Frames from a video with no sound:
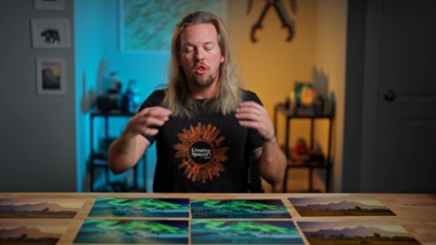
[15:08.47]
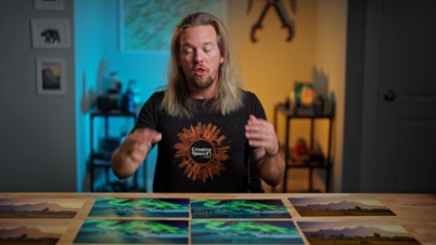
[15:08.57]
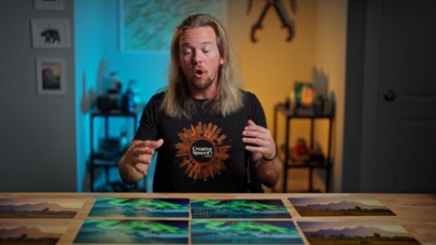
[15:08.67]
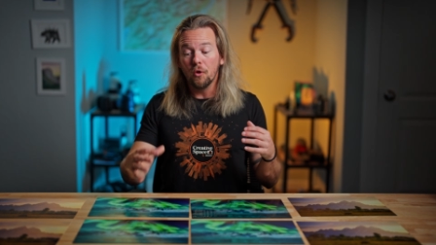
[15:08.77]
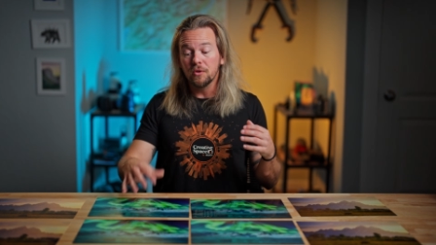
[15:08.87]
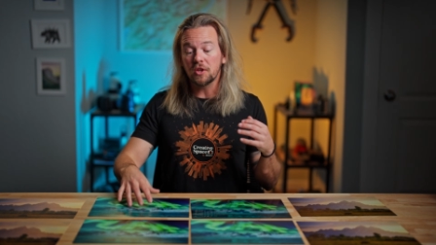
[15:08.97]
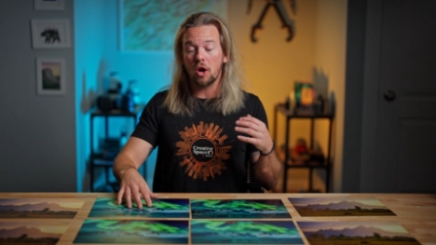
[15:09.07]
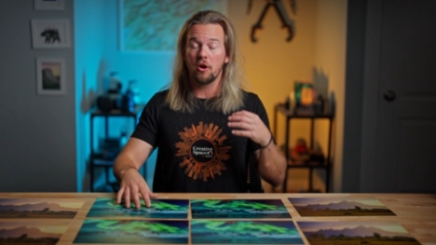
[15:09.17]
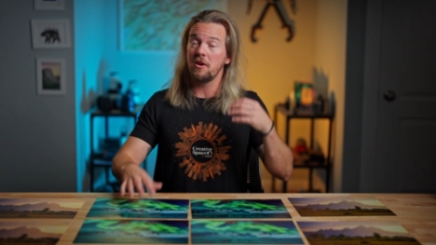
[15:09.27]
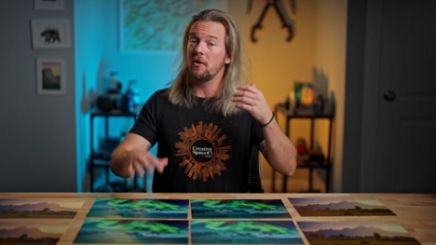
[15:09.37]
Those
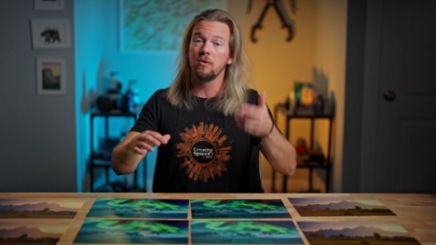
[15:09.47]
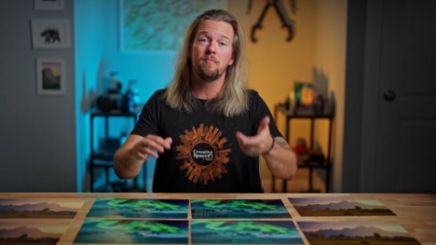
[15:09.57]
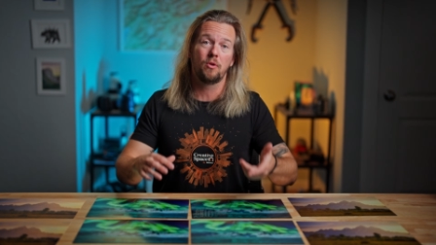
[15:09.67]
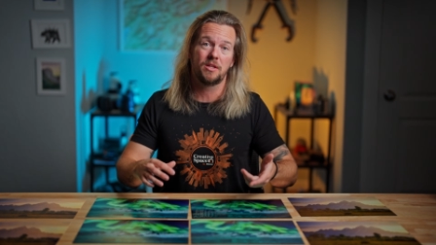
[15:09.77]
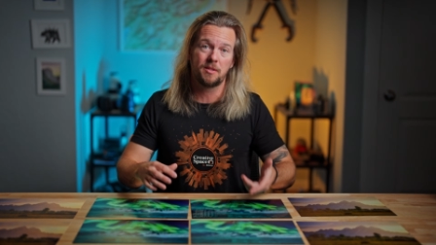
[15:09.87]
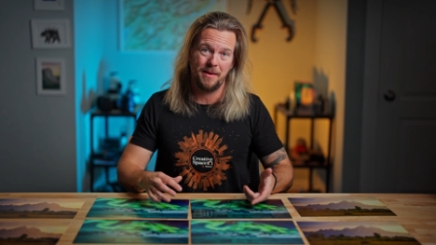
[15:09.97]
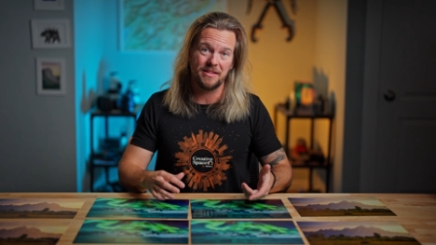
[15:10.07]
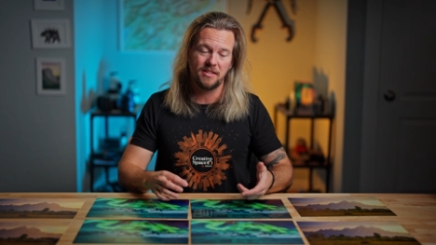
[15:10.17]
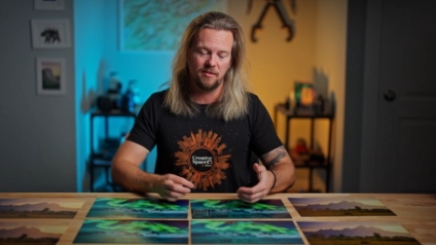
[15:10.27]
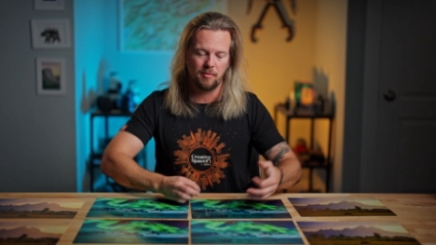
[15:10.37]
are not only more
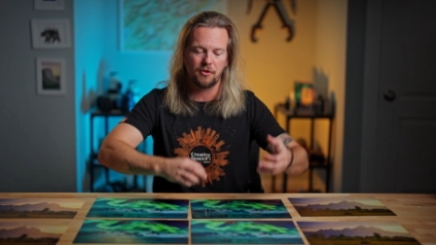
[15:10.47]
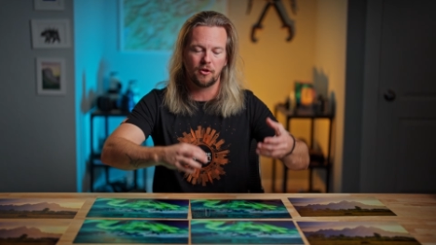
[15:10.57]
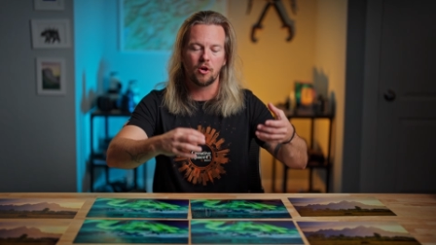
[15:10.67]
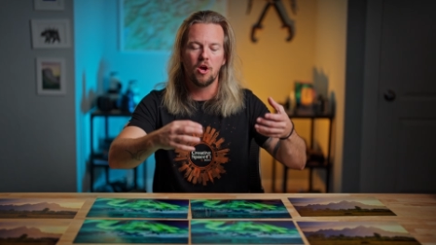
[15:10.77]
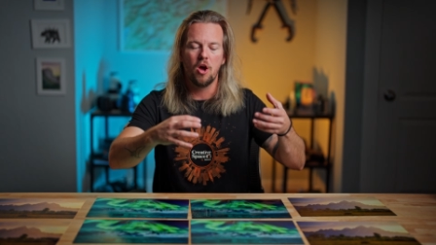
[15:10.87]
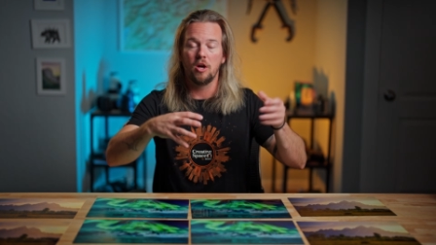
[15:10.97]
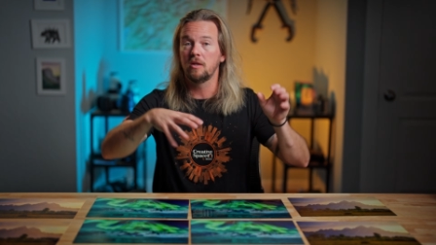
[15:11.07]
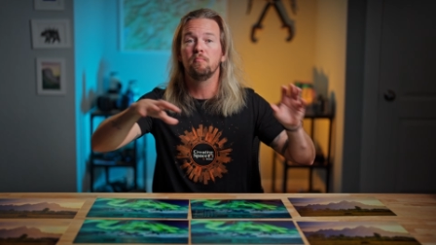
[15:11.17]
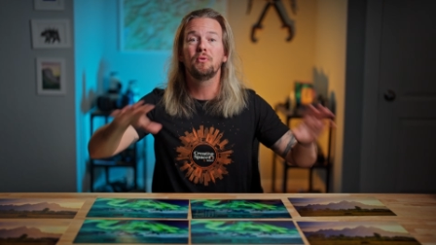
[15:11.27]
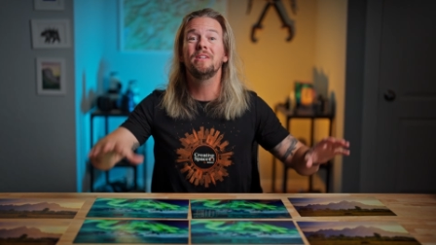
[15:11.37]
expensive, but they're a
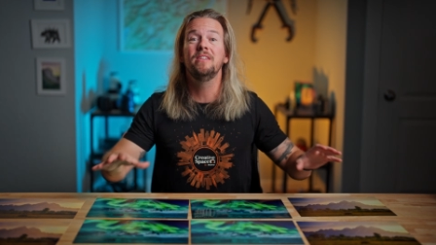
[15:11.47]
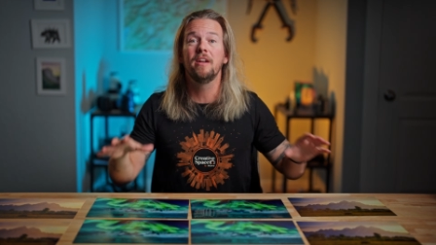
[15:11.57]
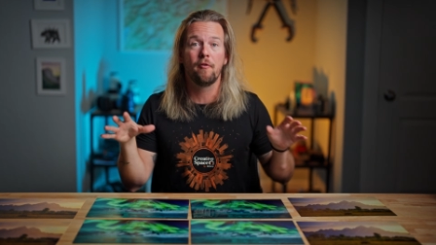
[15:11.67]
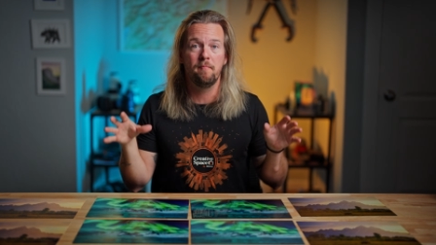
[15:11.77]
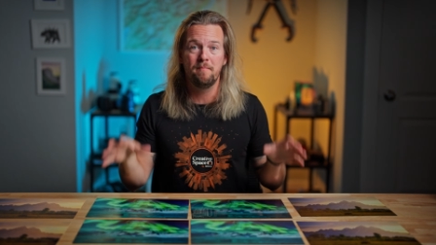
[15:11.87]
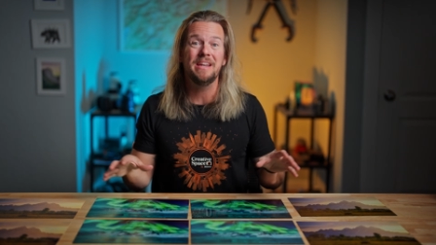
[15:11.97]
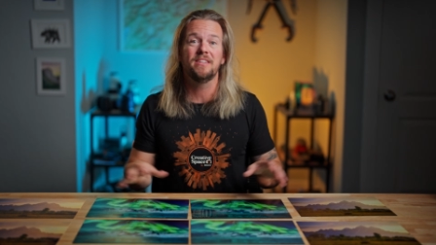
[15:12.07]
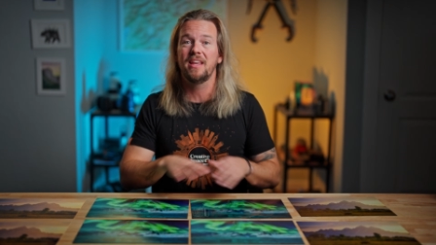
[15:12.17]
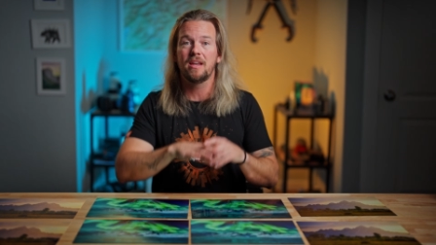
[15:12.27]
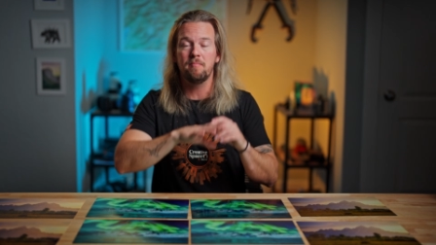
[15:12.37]
completely different
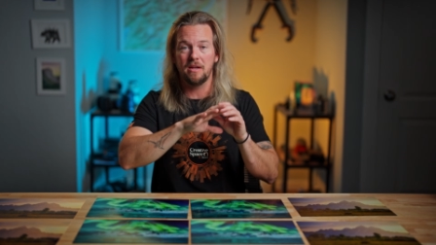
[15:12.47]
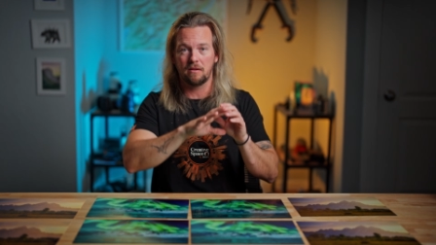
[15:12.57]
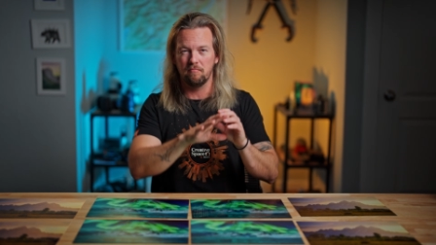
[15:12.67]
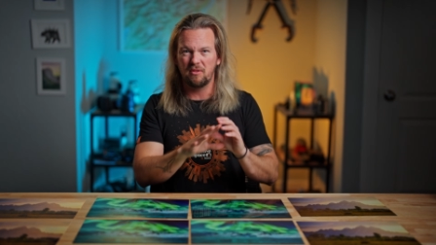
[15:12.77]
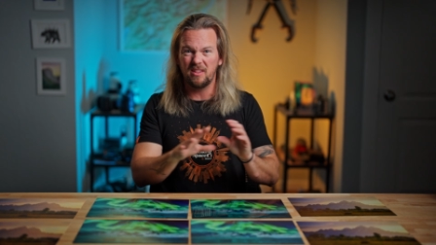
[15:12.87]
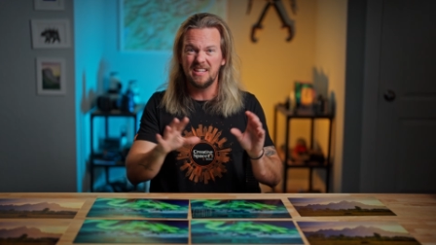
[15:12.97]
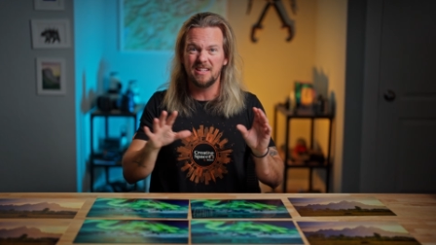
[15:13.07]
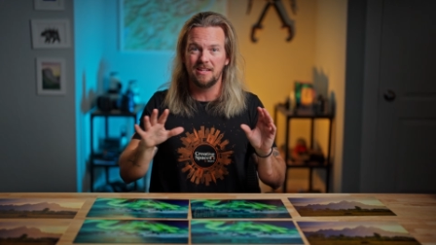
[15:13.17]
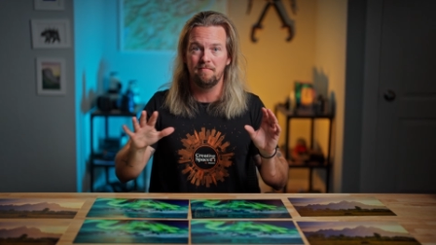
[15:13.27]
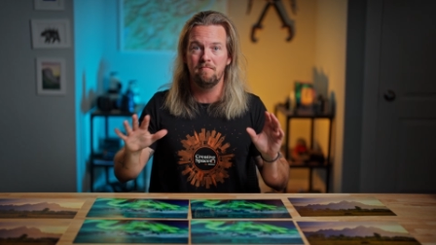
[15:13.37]
beast. They can be a
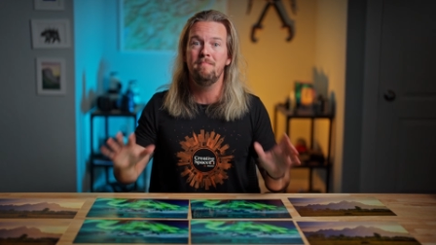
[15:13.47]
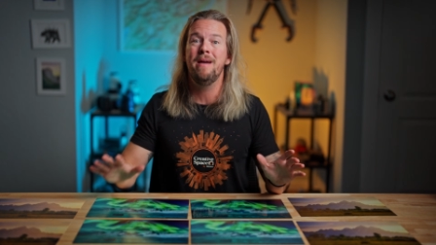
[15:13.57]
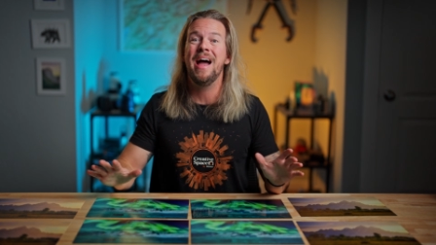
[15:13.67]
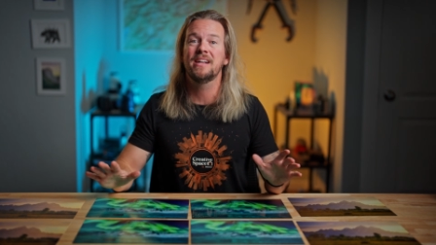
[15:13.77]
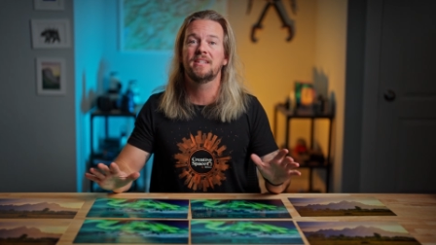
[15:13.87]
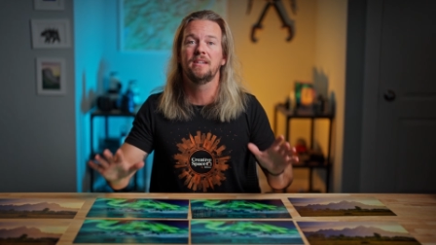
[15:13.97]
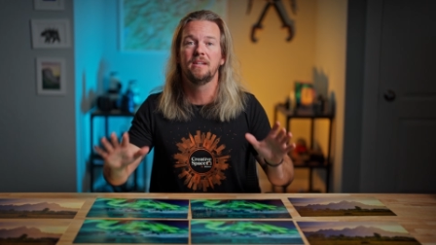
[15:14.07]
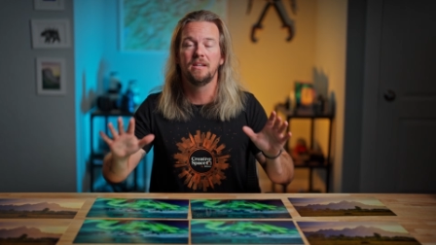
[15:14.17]
completely matte